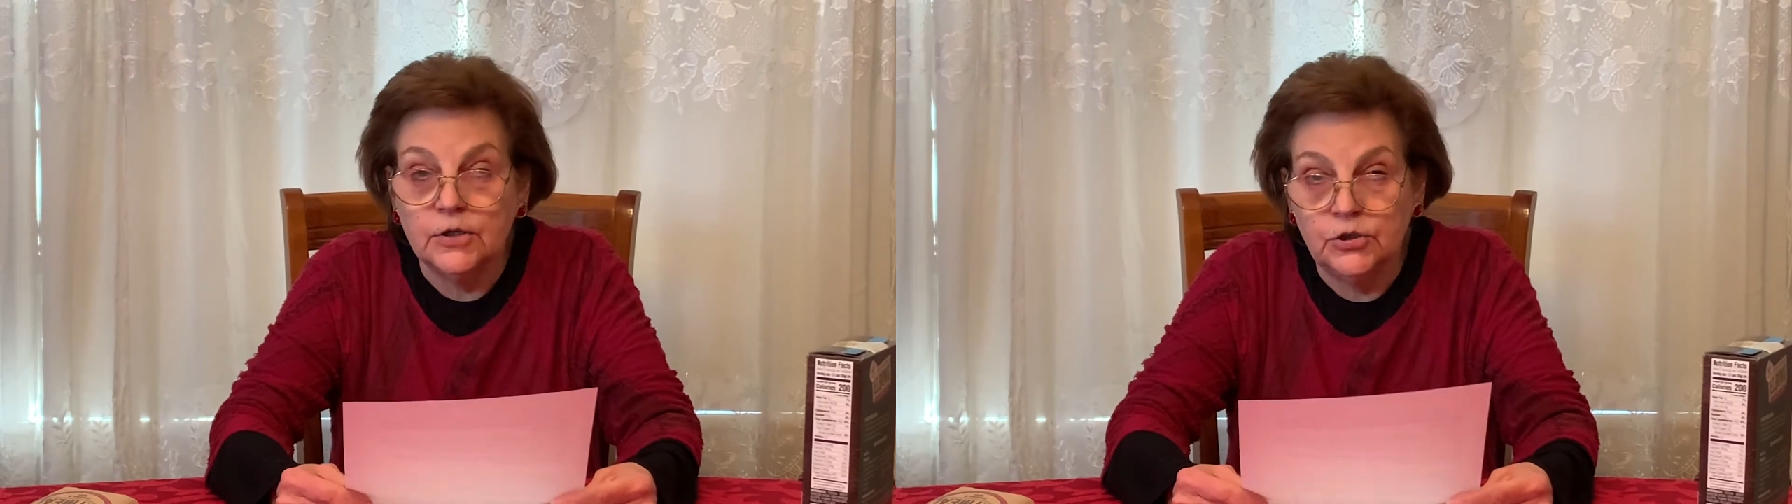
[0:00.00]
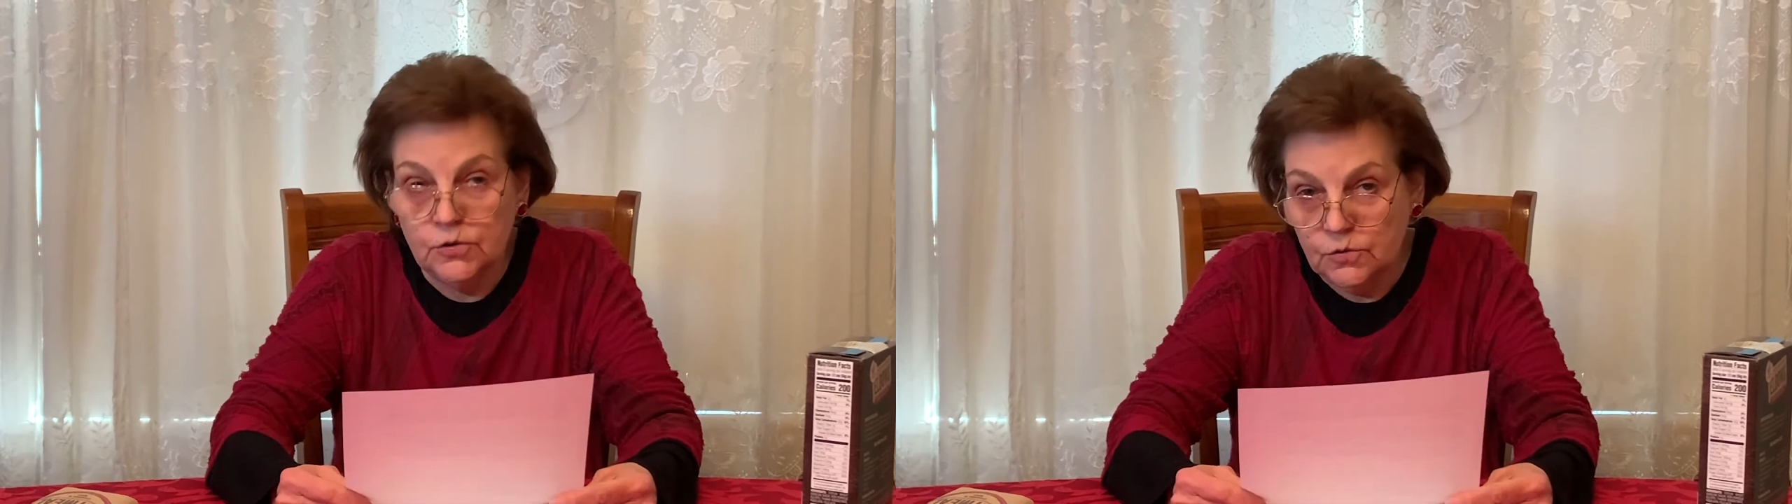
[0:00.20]

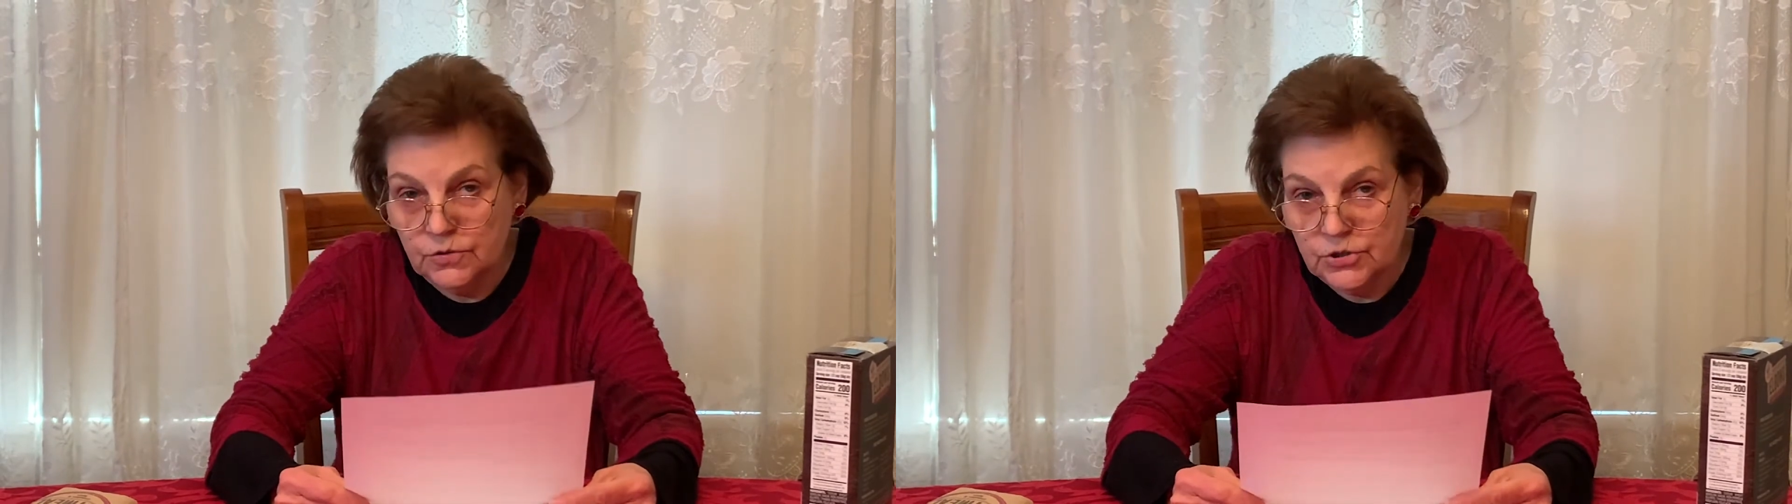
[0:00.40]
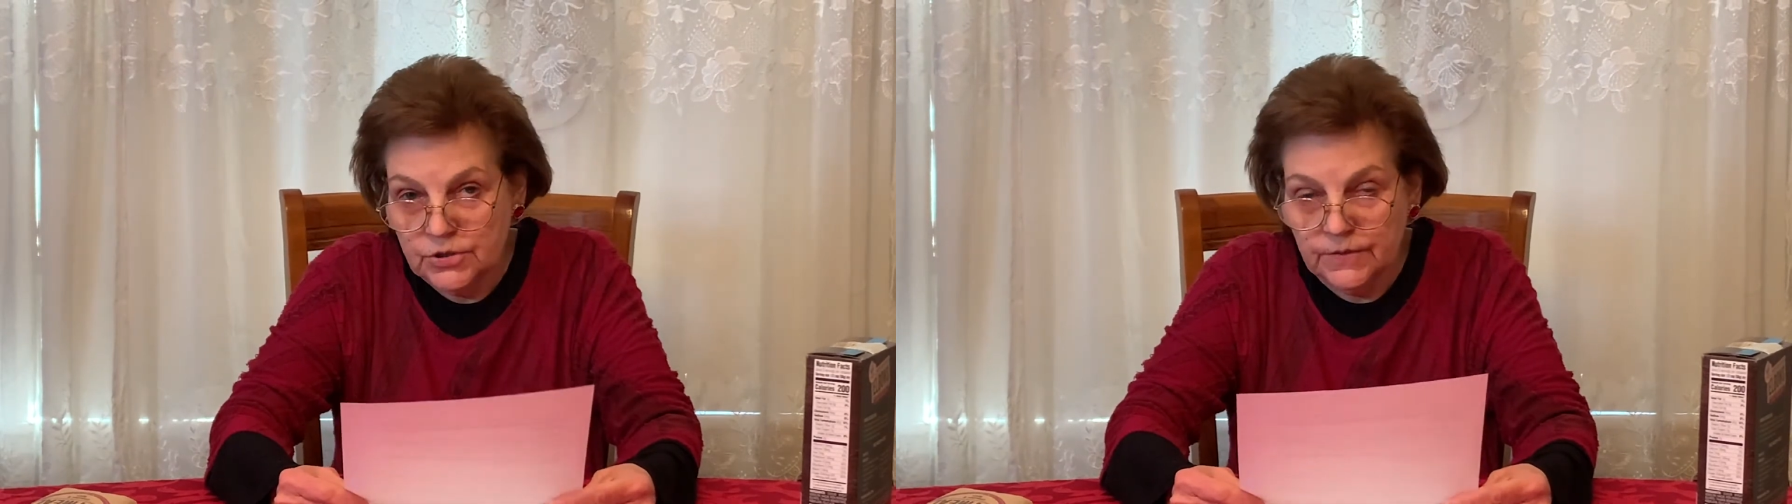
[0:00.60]

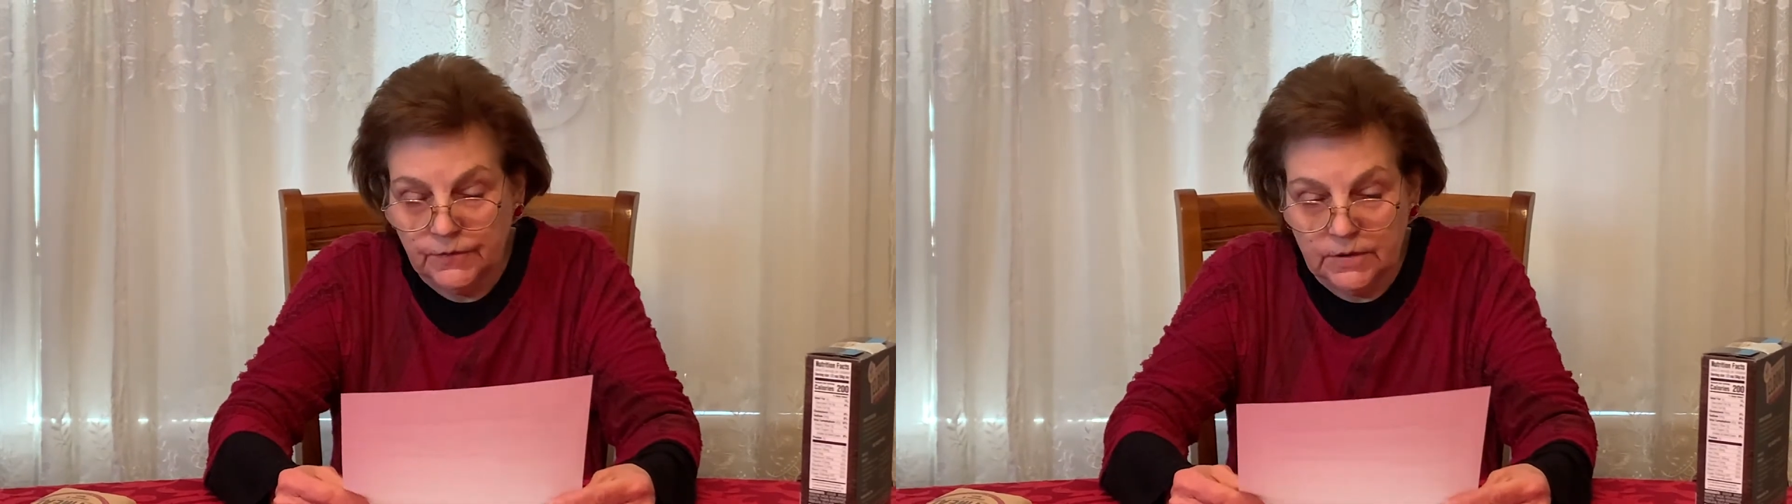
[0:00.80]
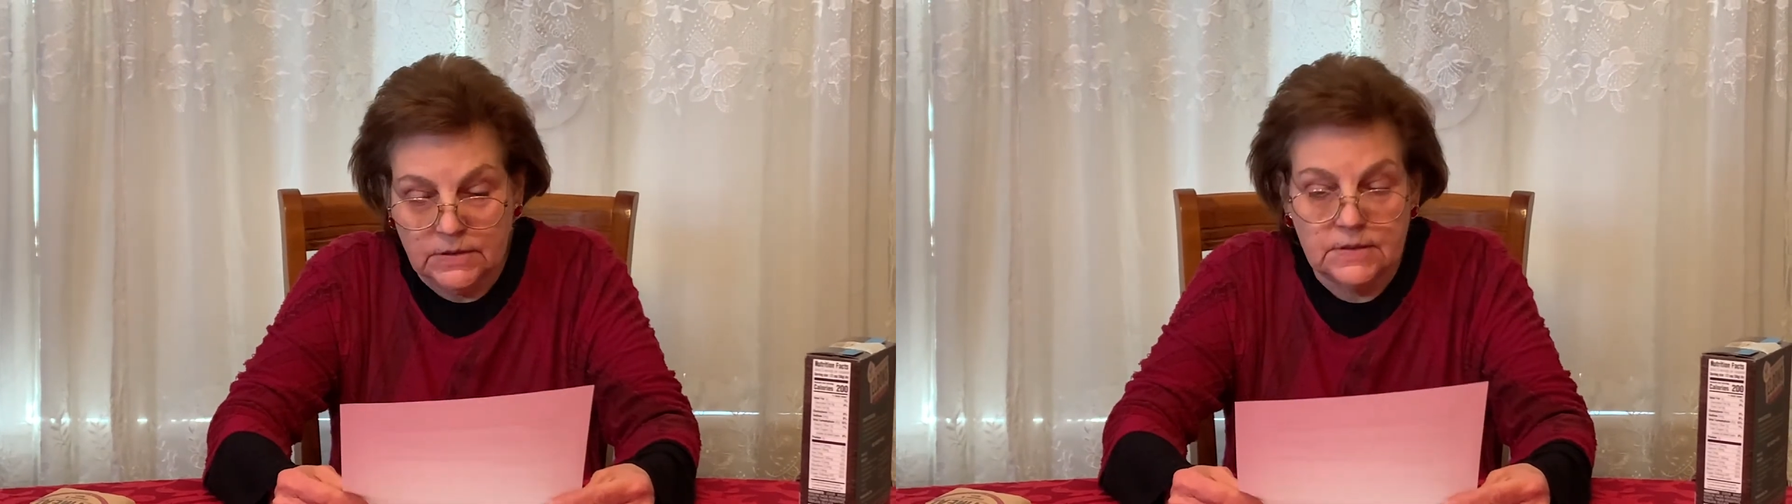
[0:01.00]
huge
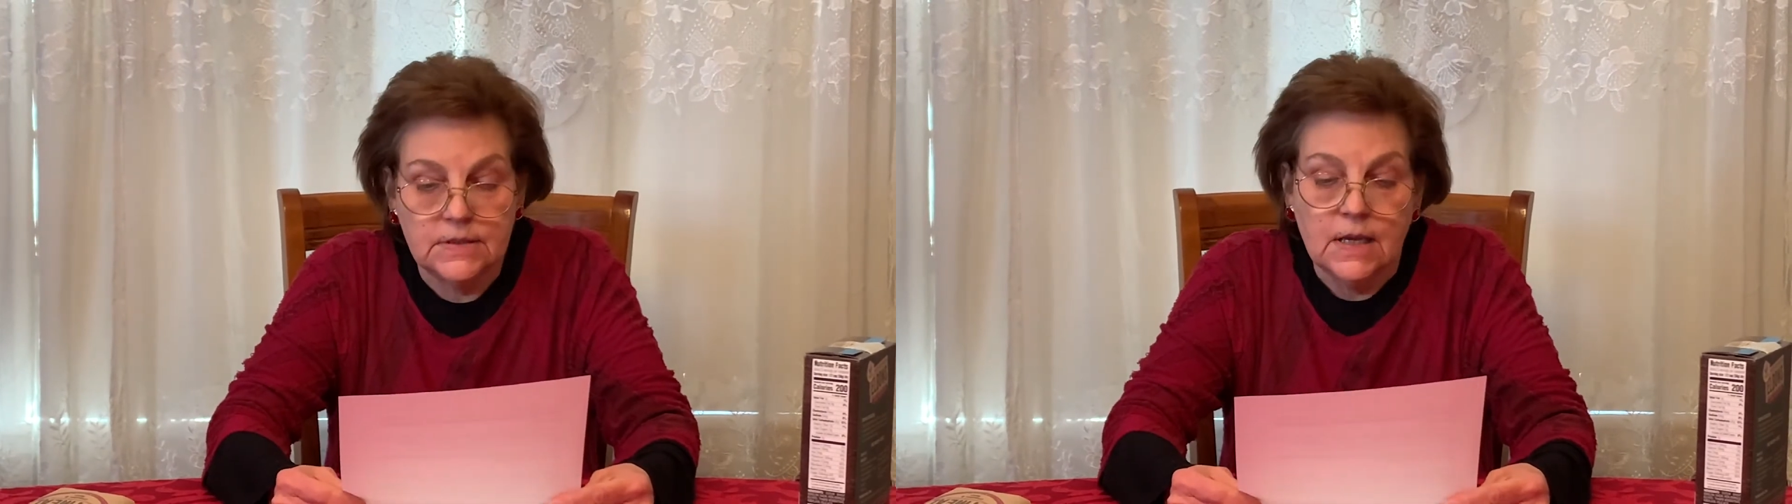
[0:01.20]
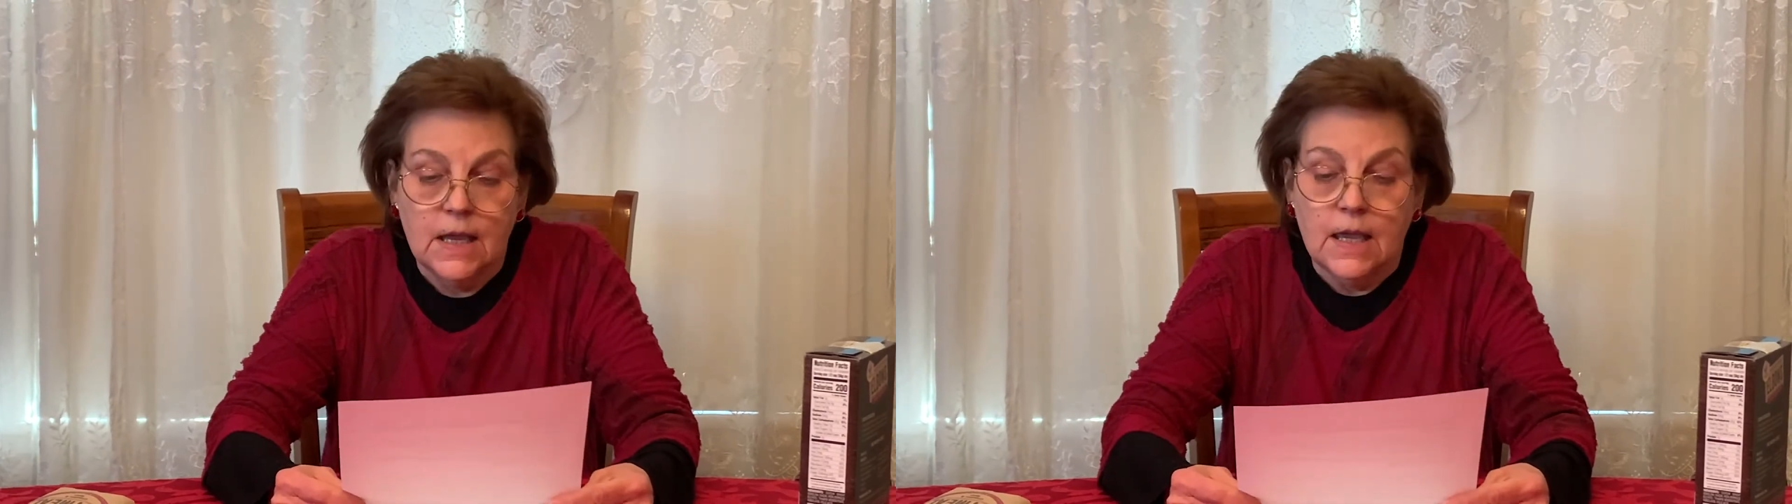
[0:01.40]
difference,